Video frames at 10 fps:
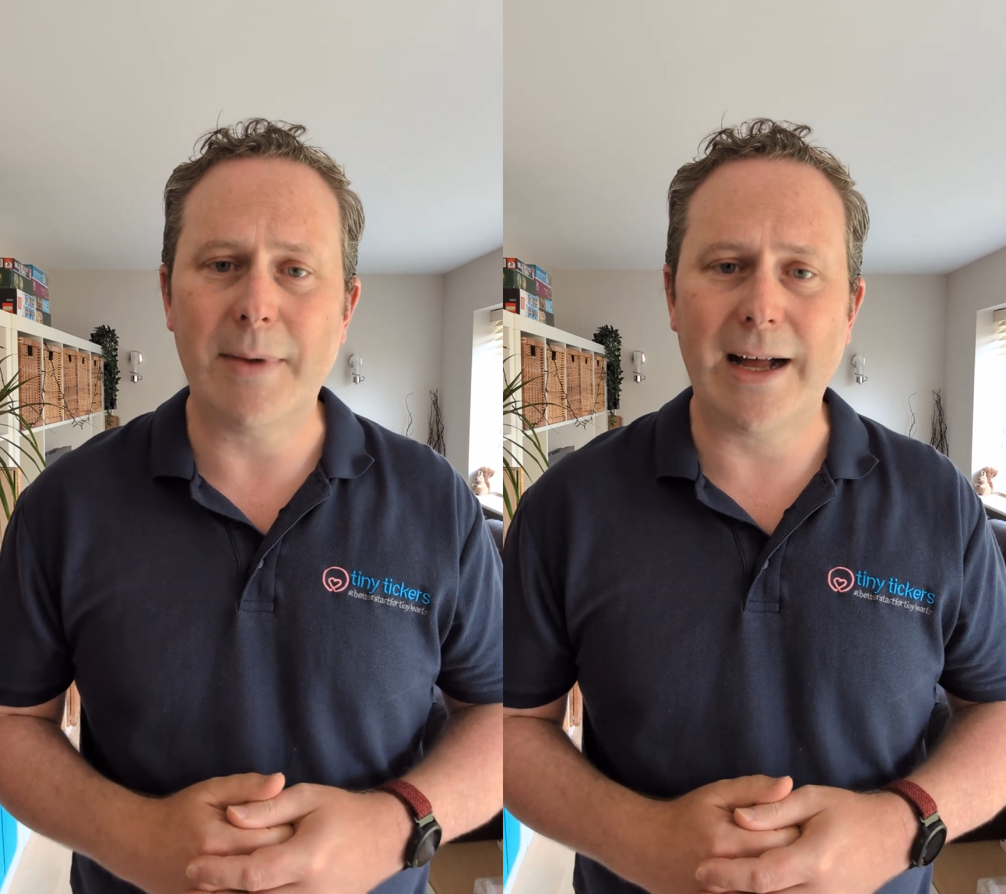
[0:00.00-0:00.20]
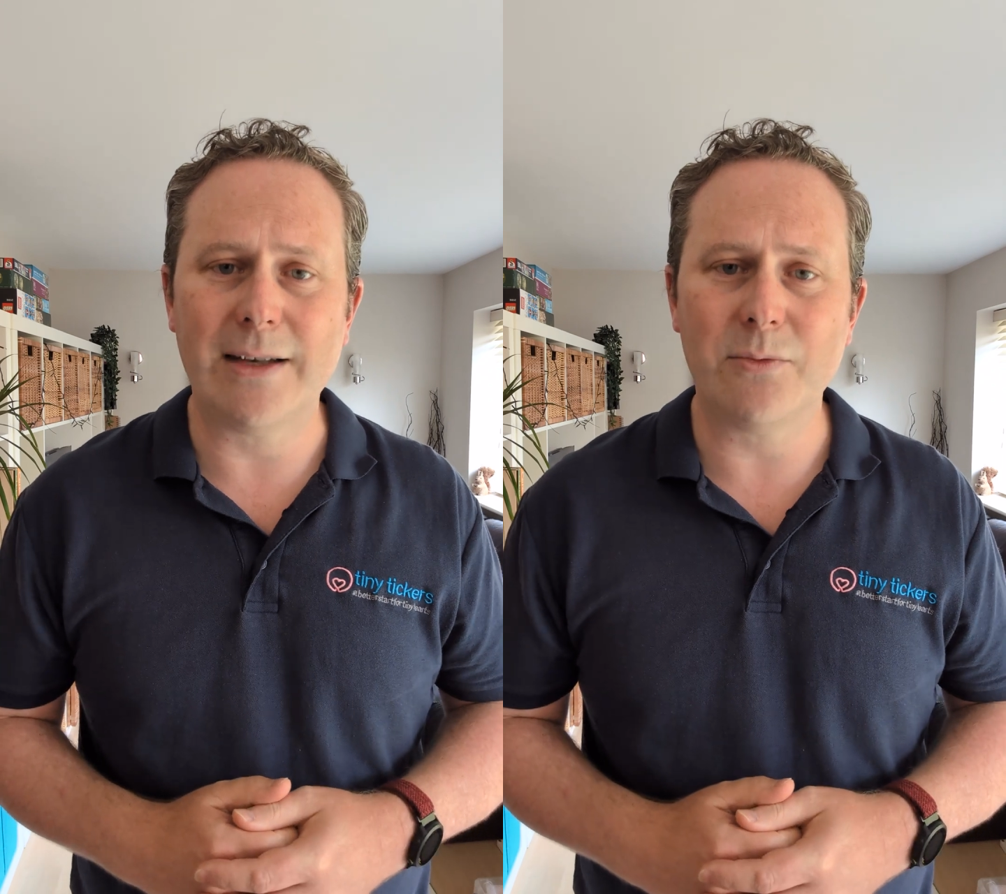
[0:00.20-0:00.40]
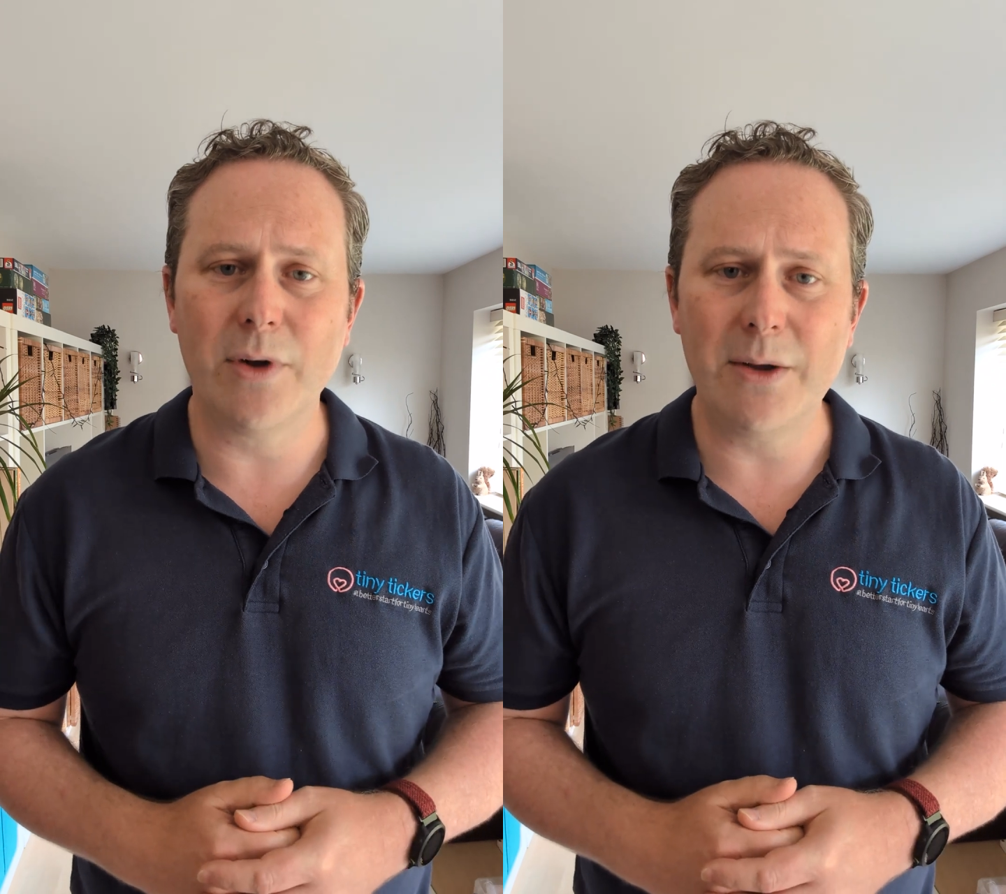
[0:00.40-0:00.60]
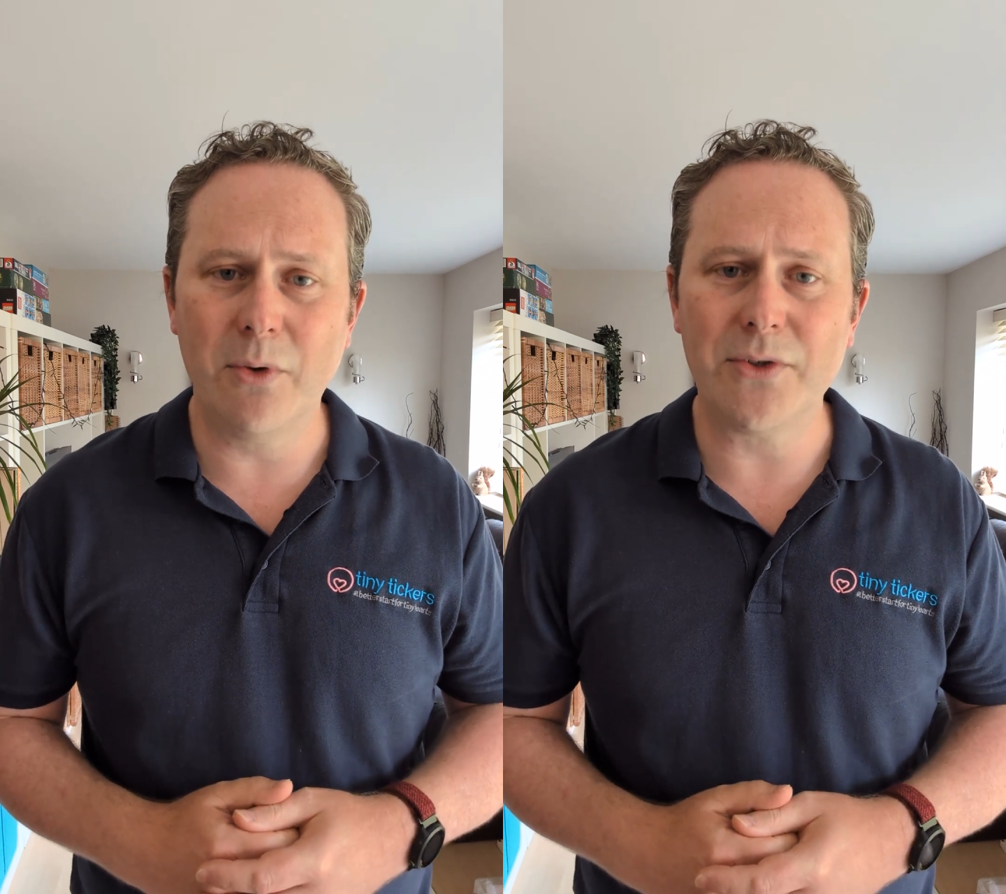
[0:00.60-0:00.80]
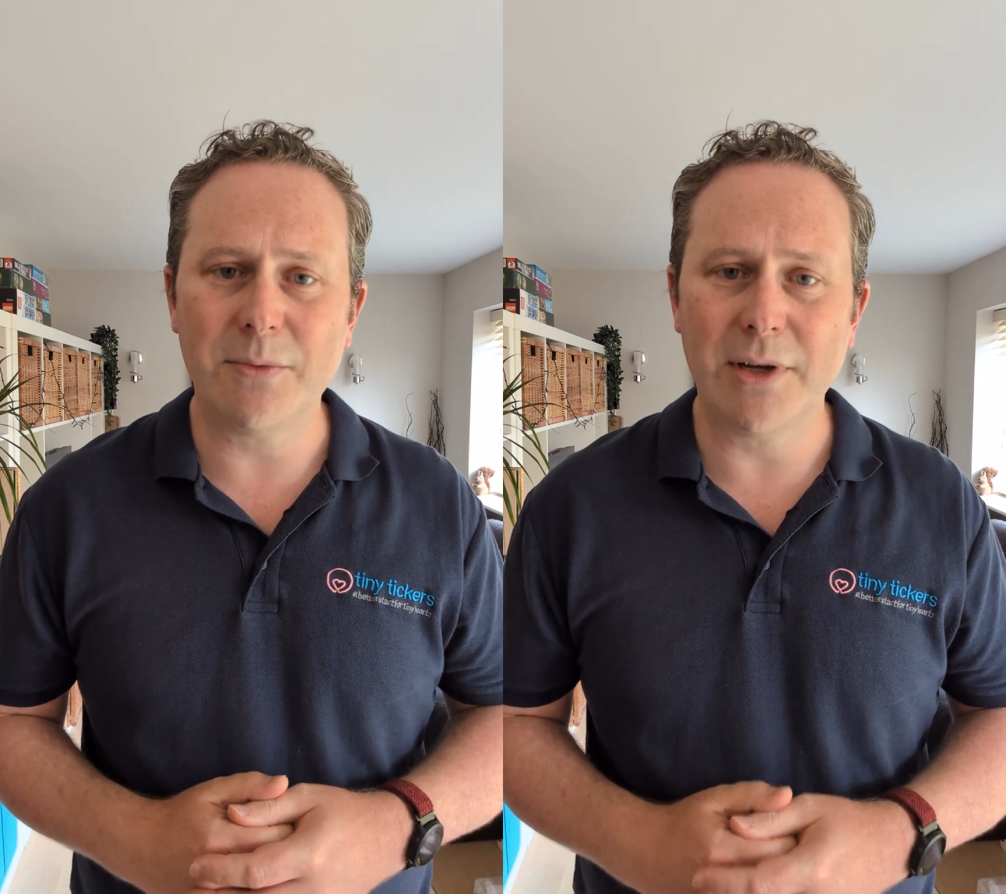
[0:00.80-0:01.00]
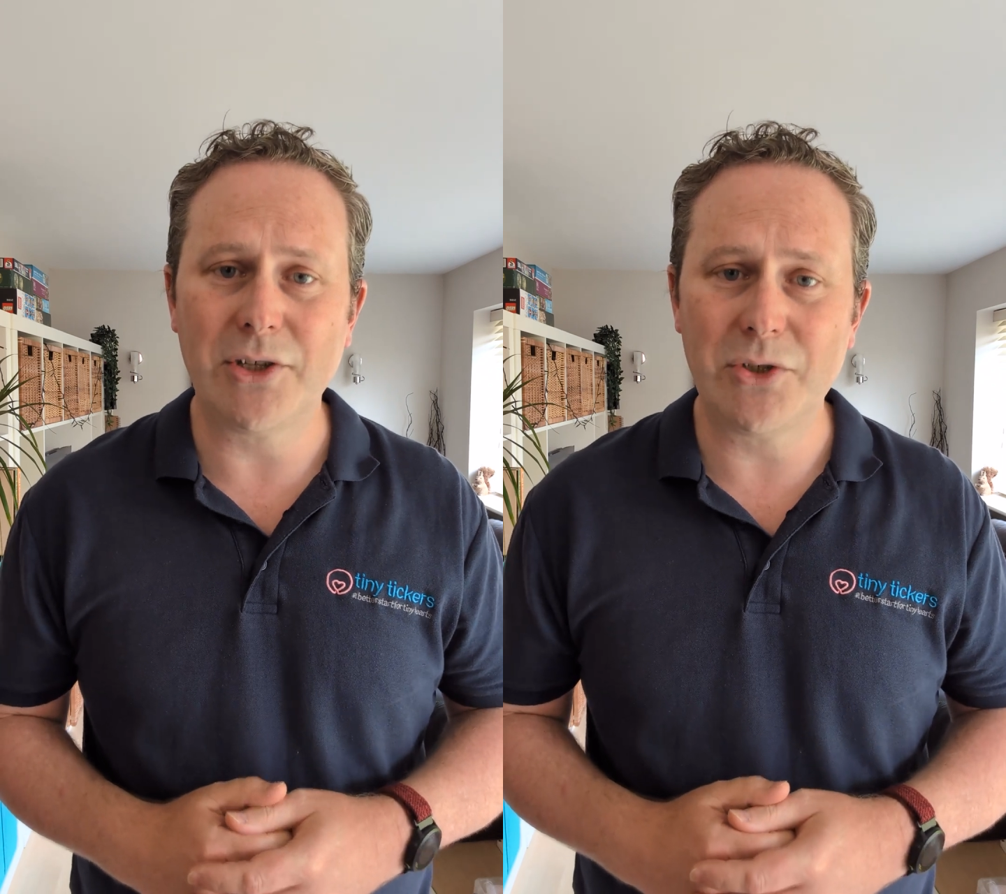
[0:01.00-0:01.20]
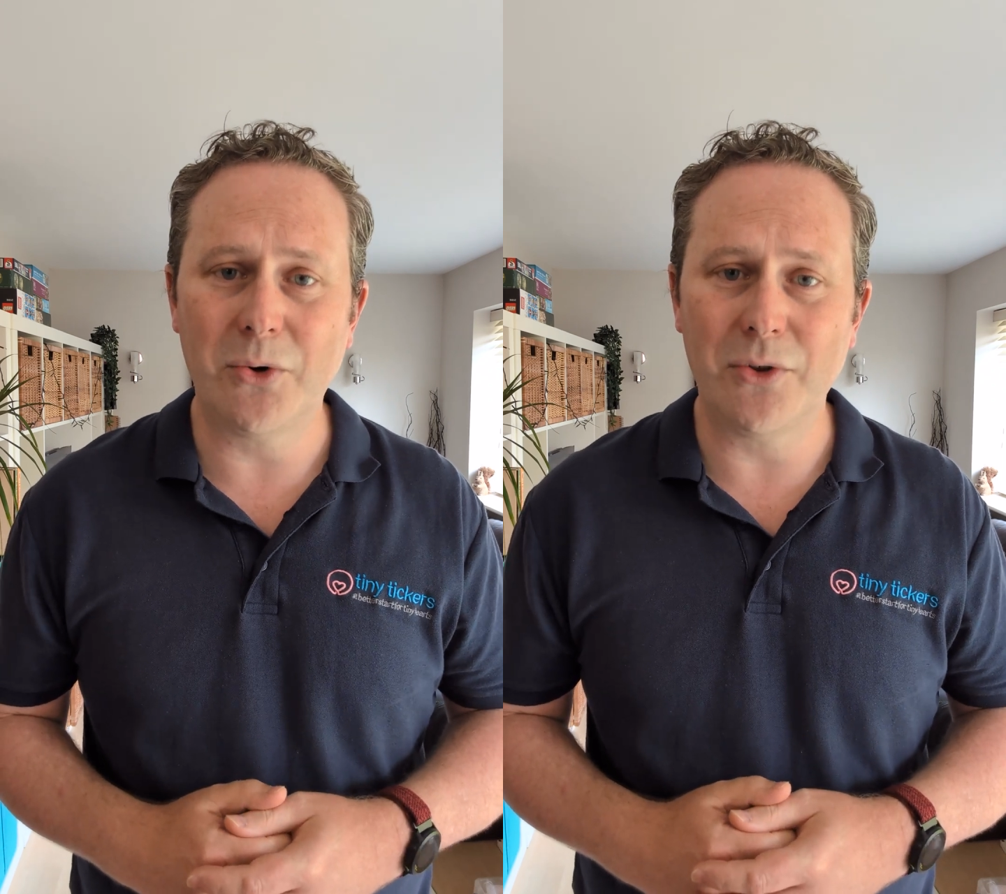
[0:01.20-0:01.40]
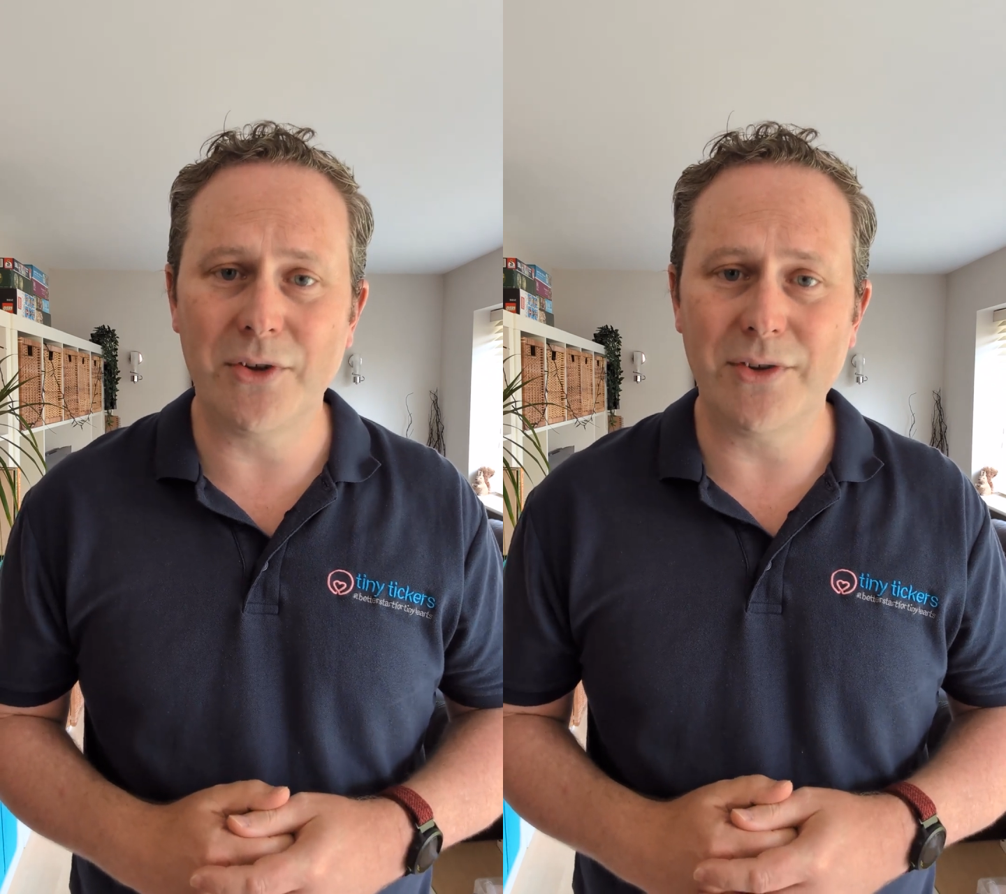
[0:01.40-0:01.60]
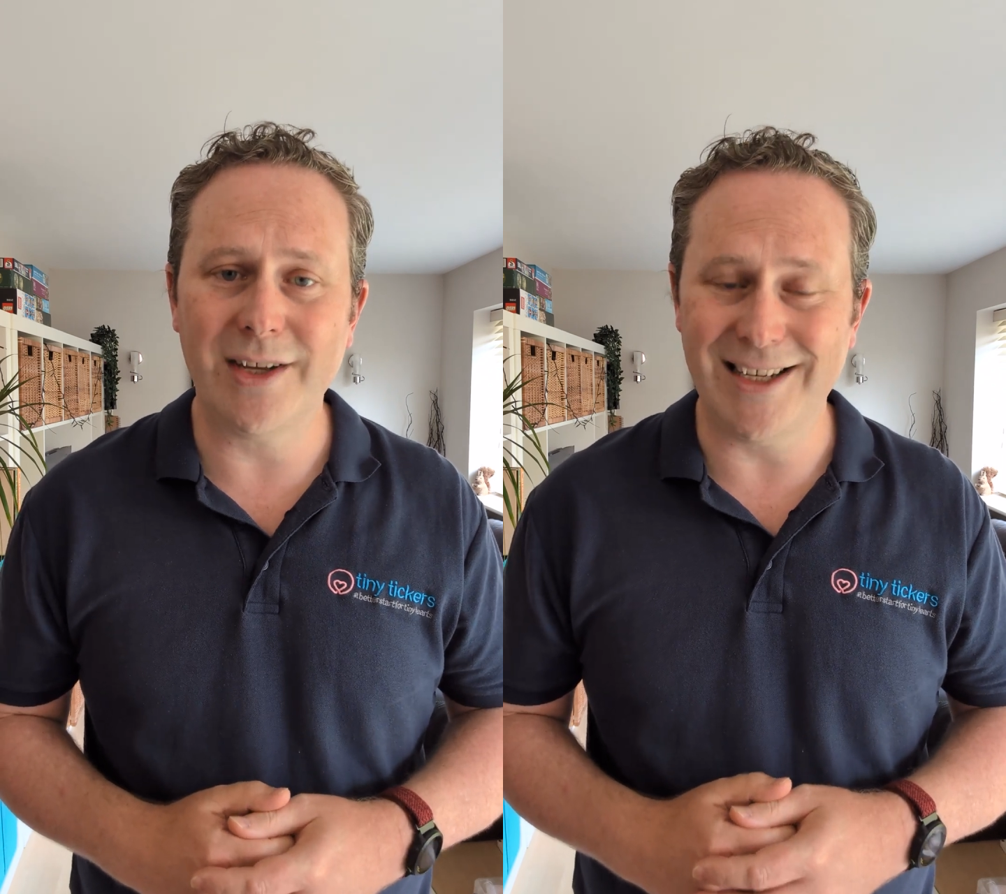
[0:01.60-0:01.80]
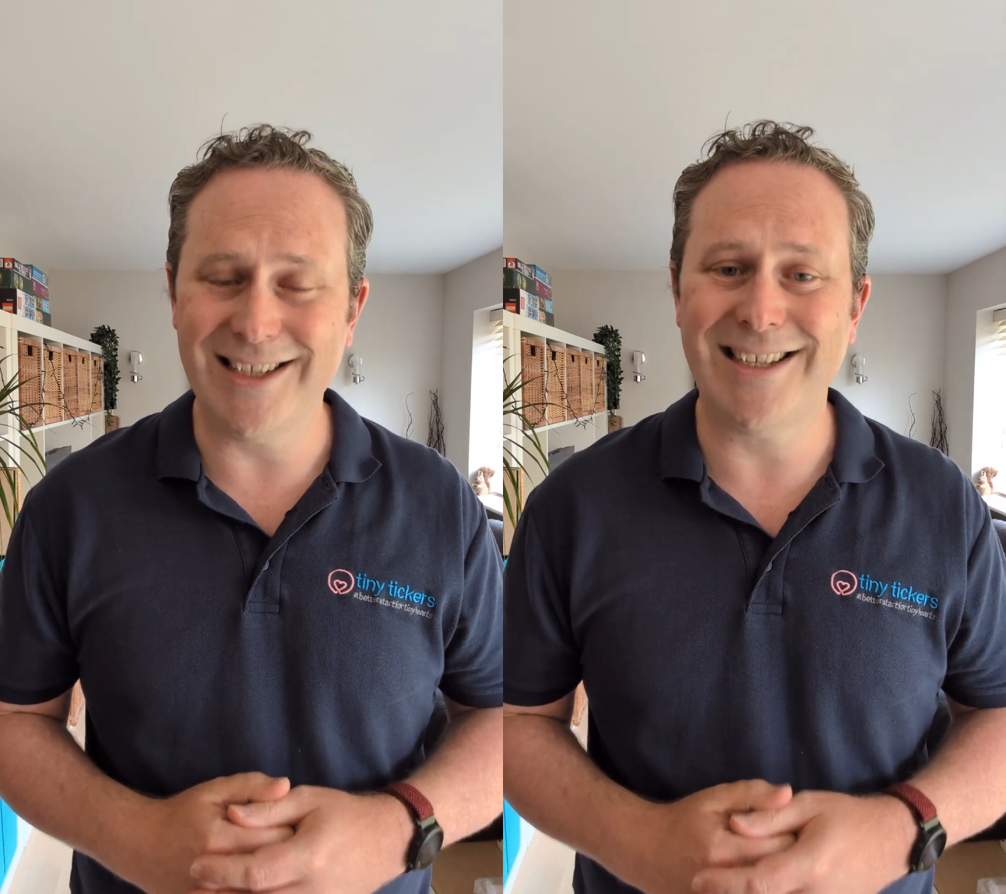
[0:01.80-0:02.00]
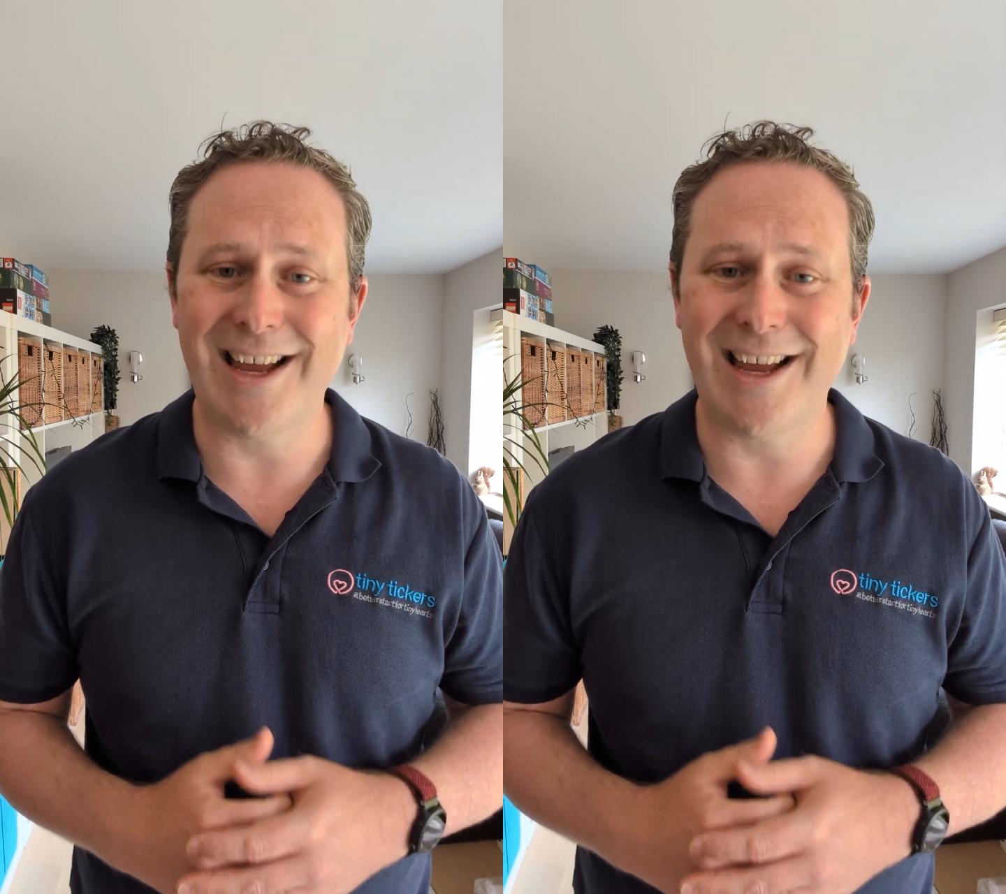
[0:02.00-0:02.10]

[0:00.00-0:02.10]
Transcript: And we want to make sure that it is